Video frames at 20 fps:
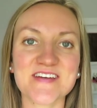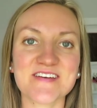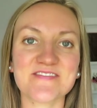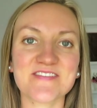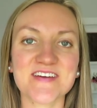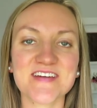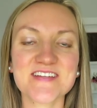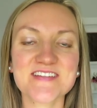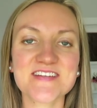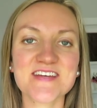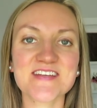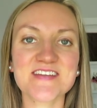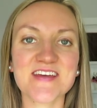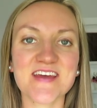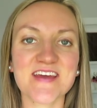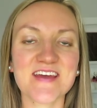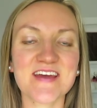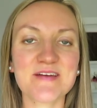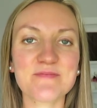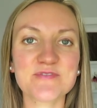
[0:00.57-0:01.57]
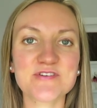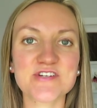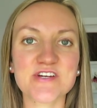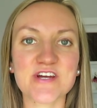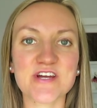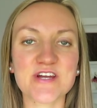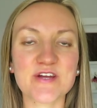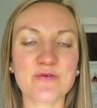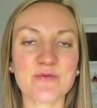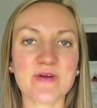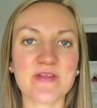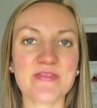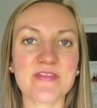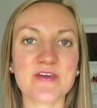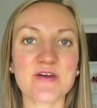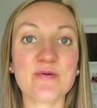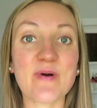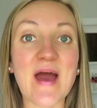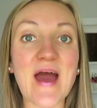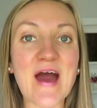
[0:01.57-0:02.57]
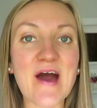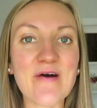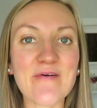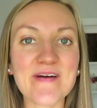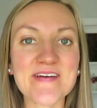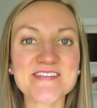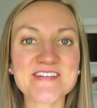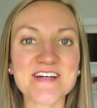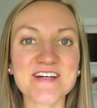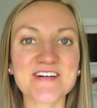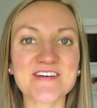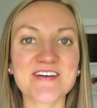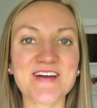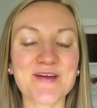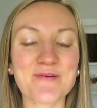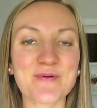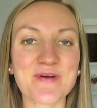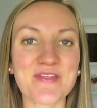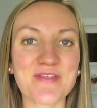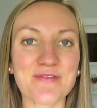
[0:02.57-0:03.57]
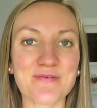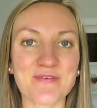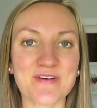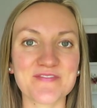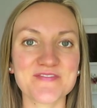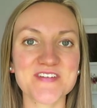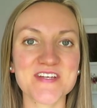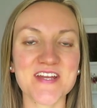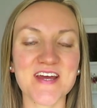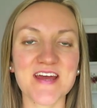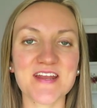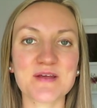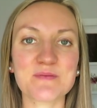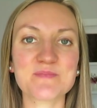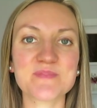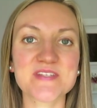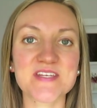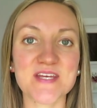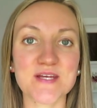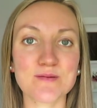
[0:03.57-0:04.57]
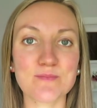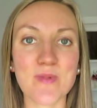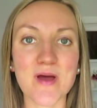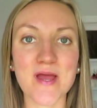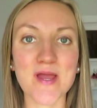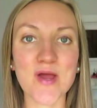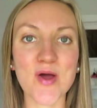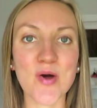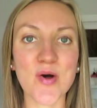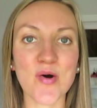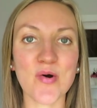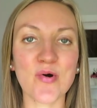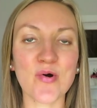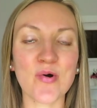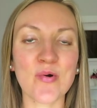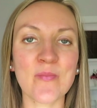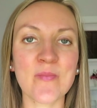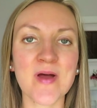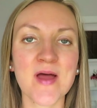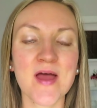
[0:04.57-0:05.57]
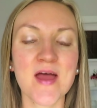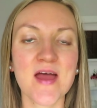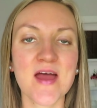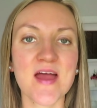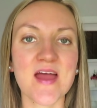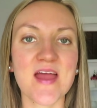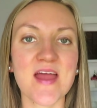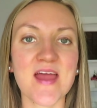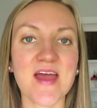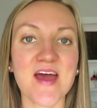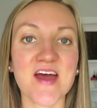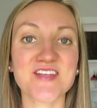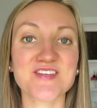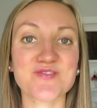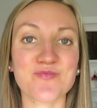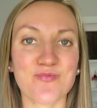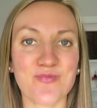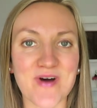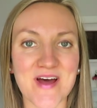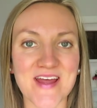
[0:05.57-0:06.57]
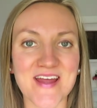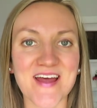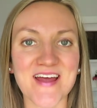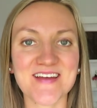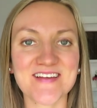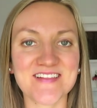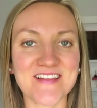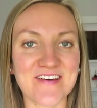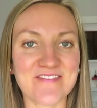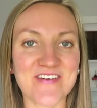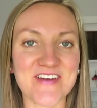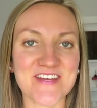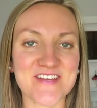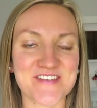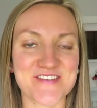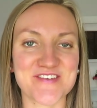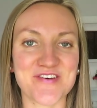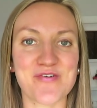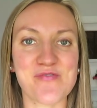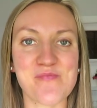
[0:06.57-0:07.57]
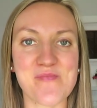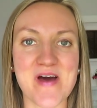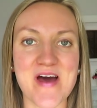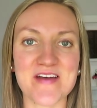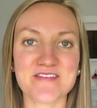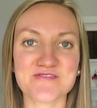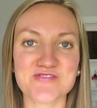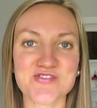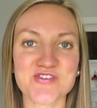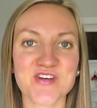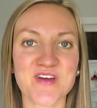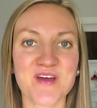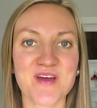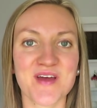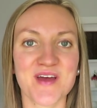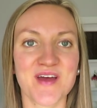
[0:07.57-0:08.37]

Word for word: Davee. Today I'm sharing with you how I decorate with thrifted items in my home and why I love it so much. So